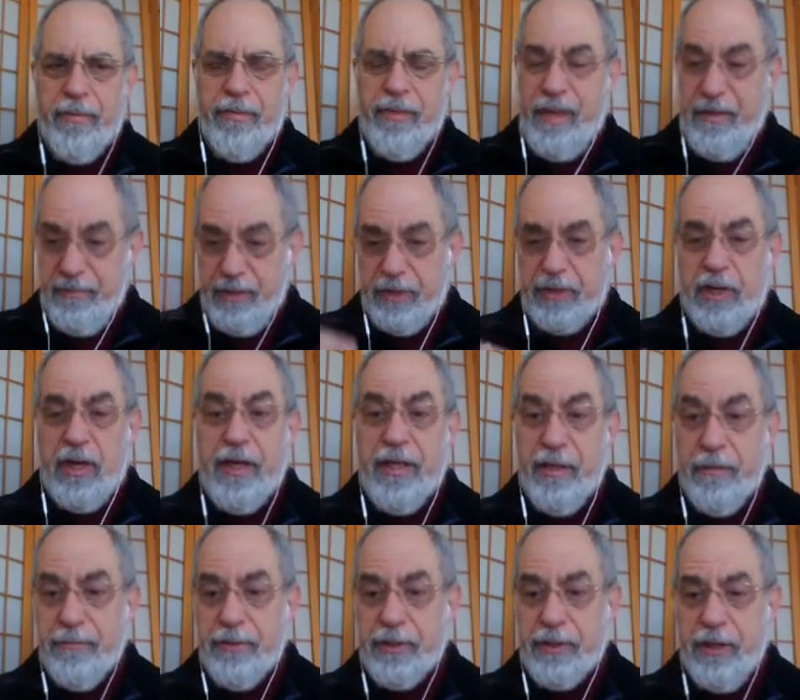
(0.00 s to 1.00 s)
They've designed
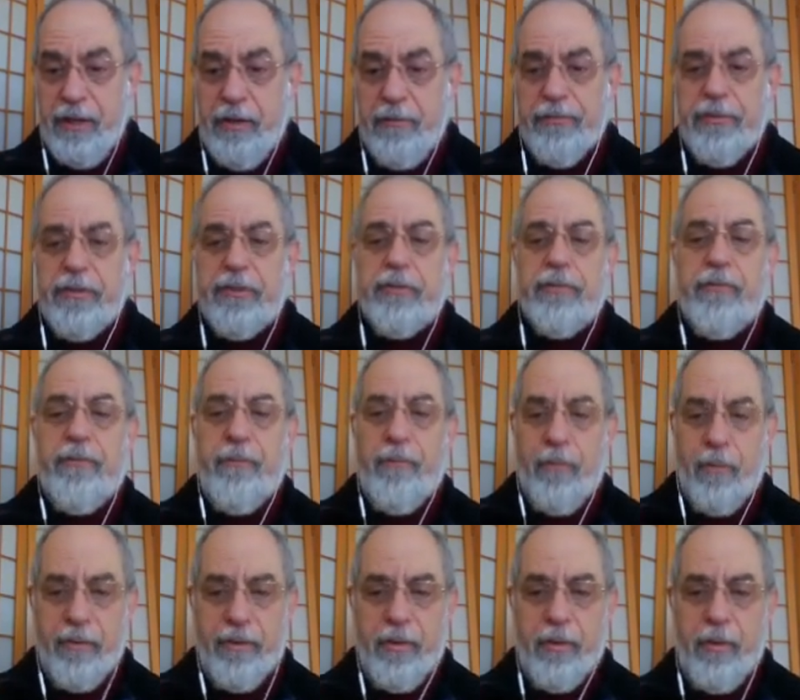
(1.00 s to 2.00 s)
themselves
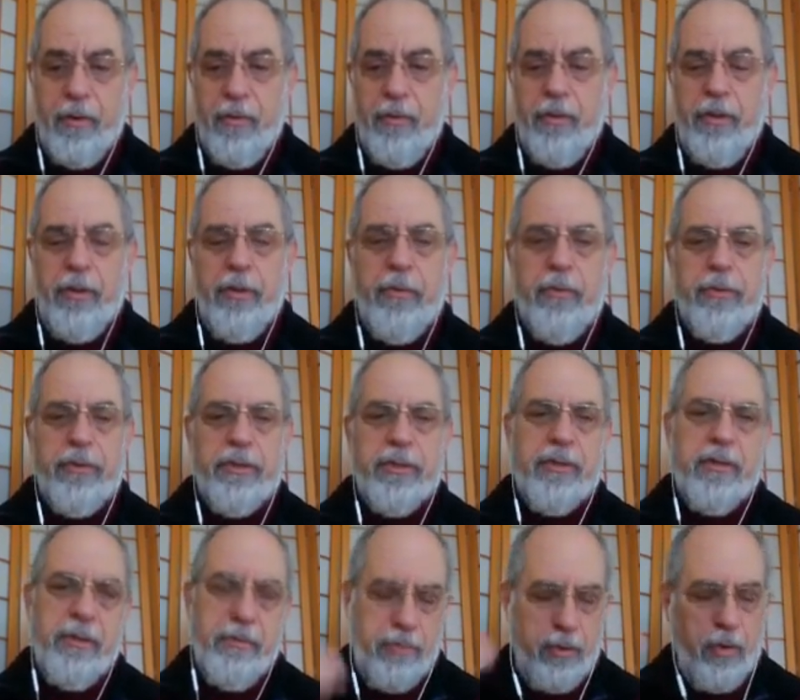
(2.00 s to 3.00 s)
for their own use.
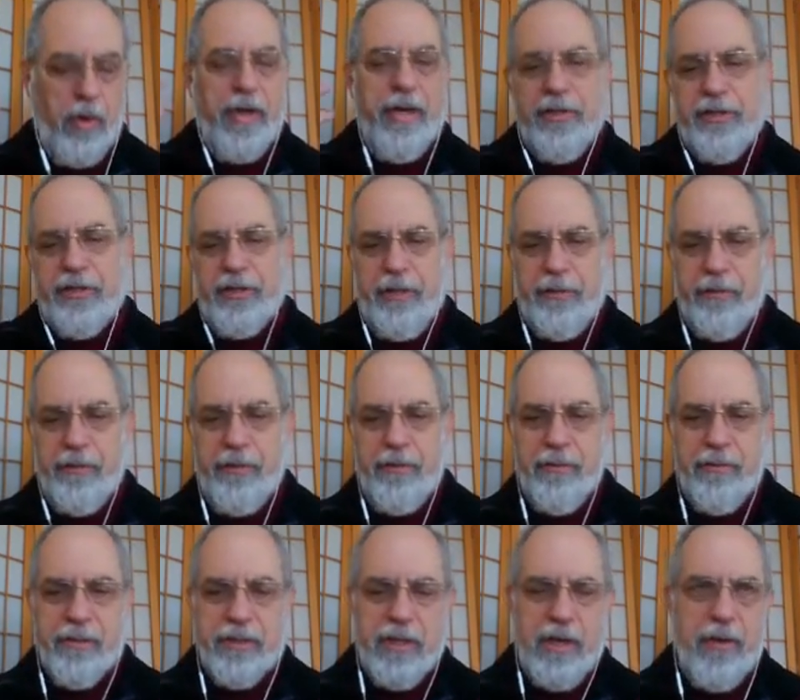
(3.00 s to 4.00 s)
They're trying to sell it
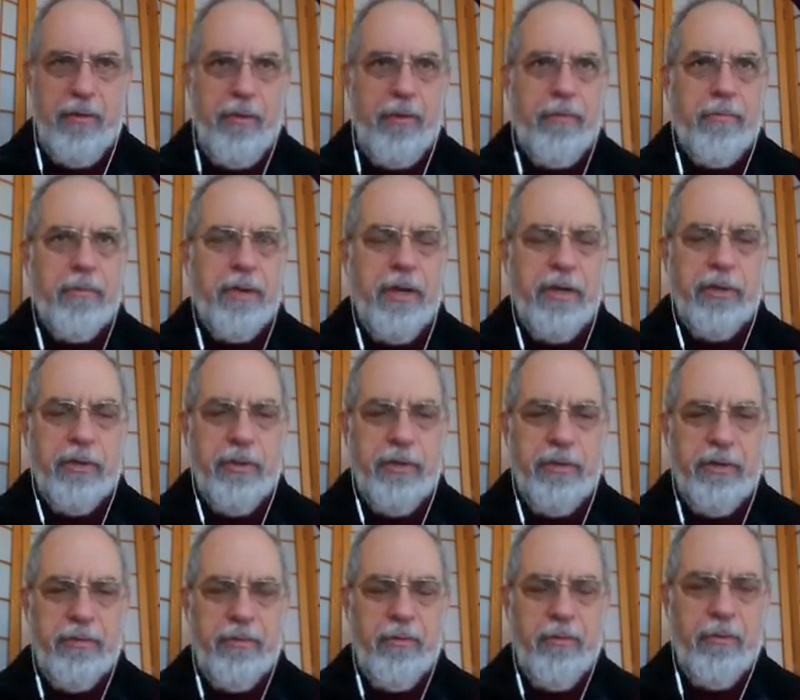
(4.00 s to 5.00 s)
to other
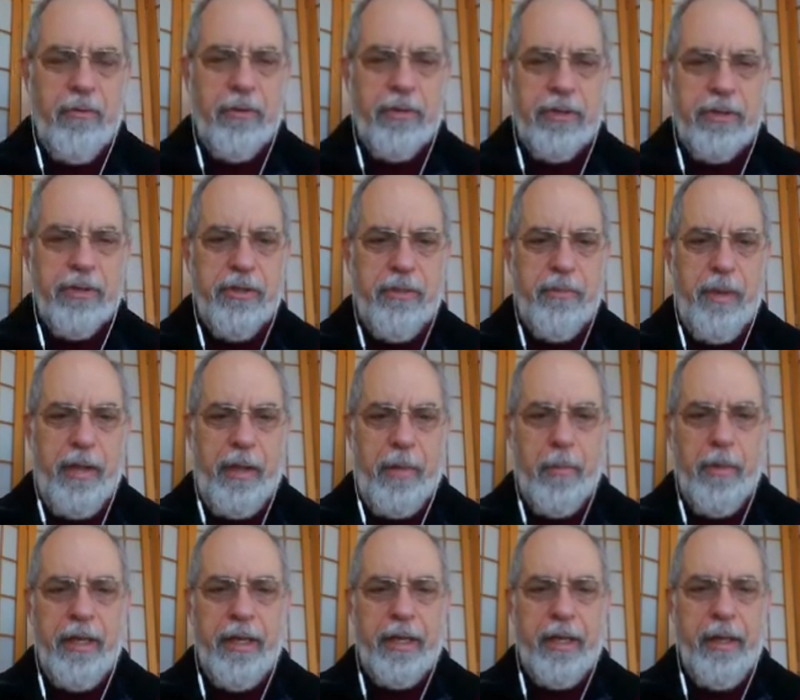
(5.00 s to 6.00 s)
countries, of course, to make
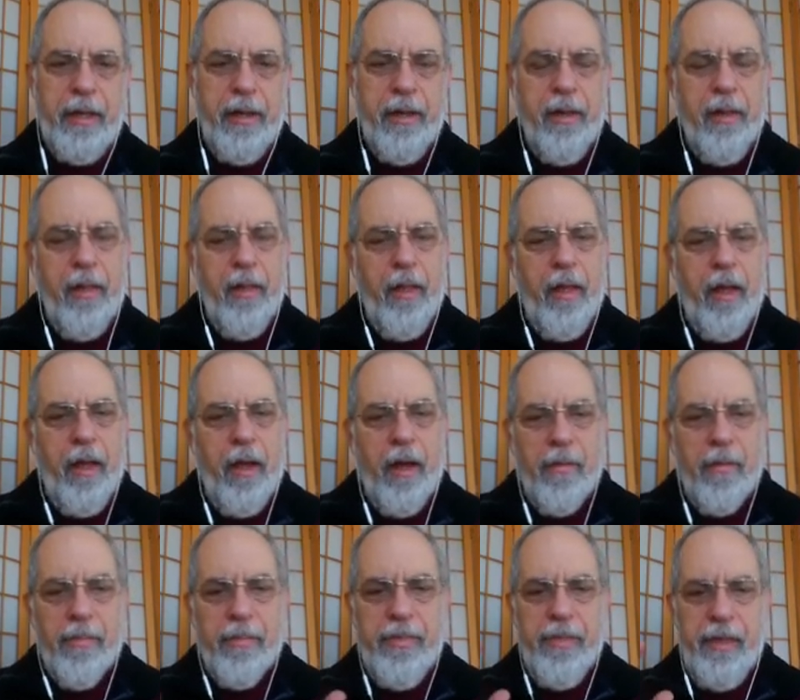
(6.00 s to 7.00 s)
money.
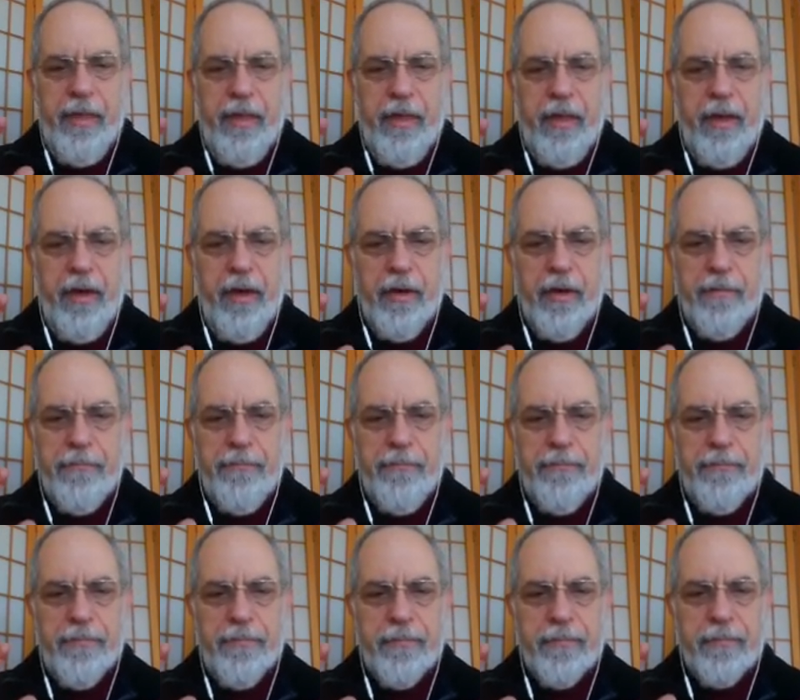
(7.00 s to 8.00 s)
The
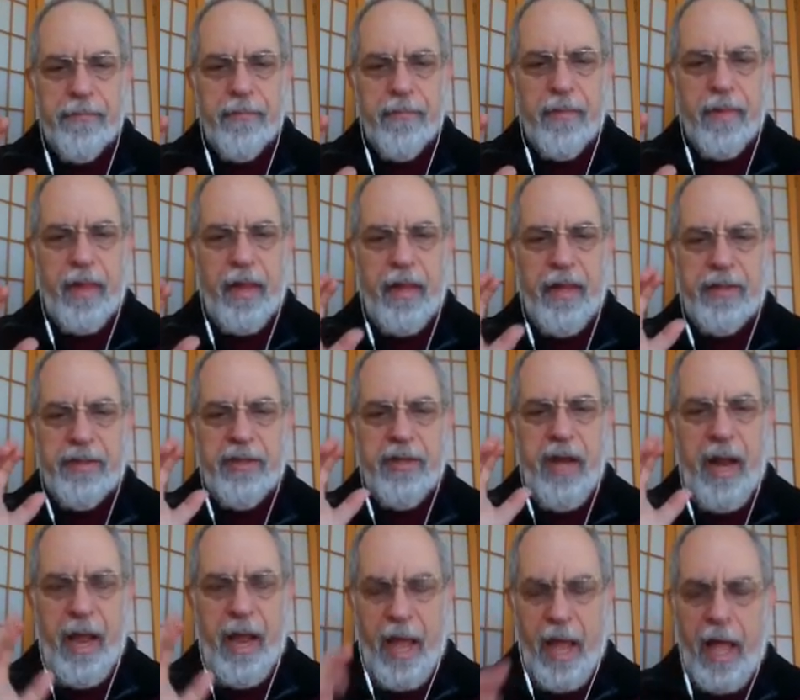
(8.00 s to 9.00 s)
It's an
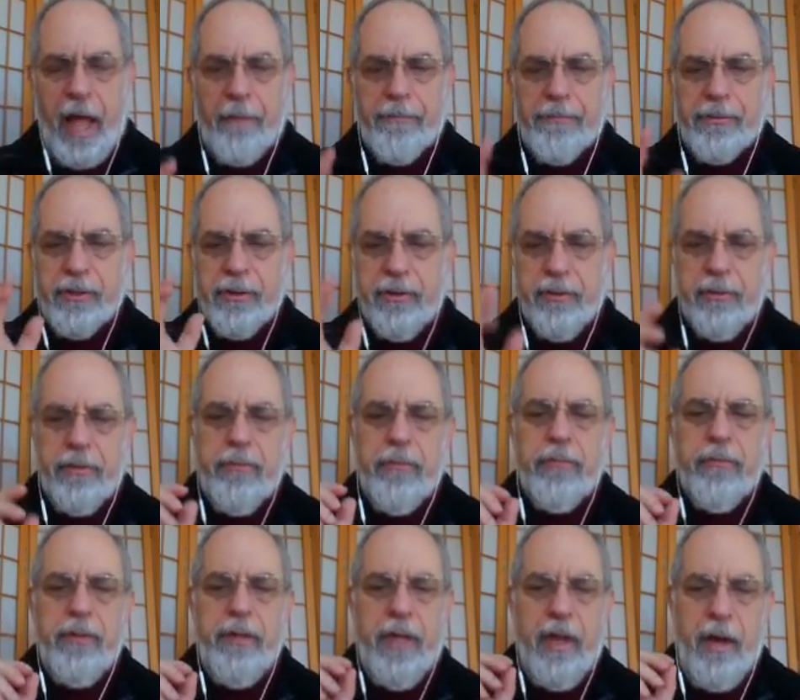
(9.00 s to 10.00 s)

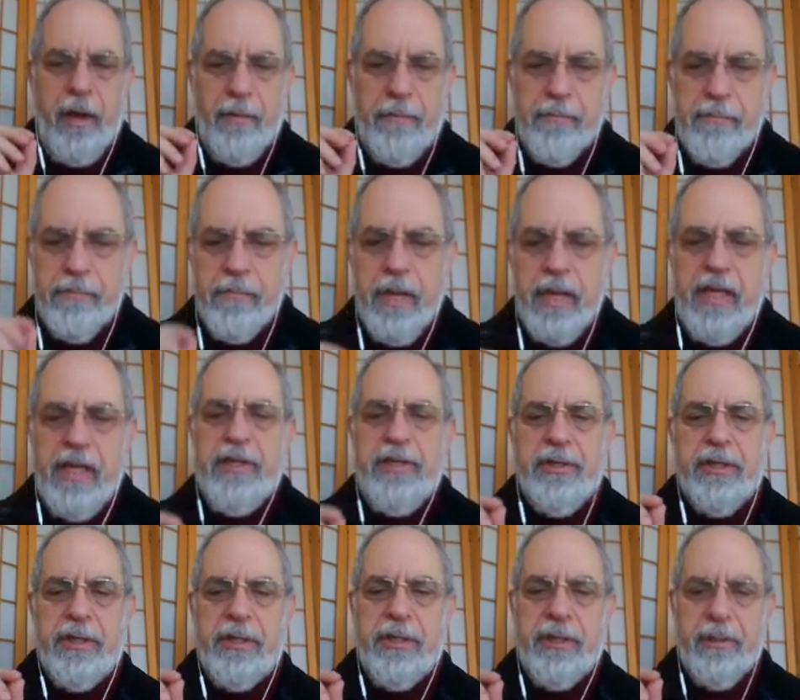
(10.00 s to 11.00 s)
absolutely
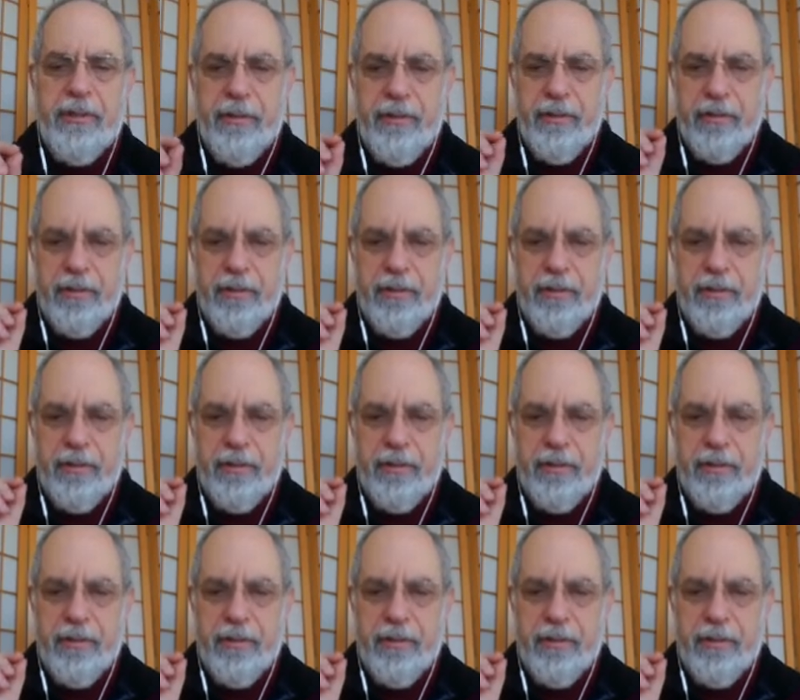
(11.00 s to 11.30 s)
amazing,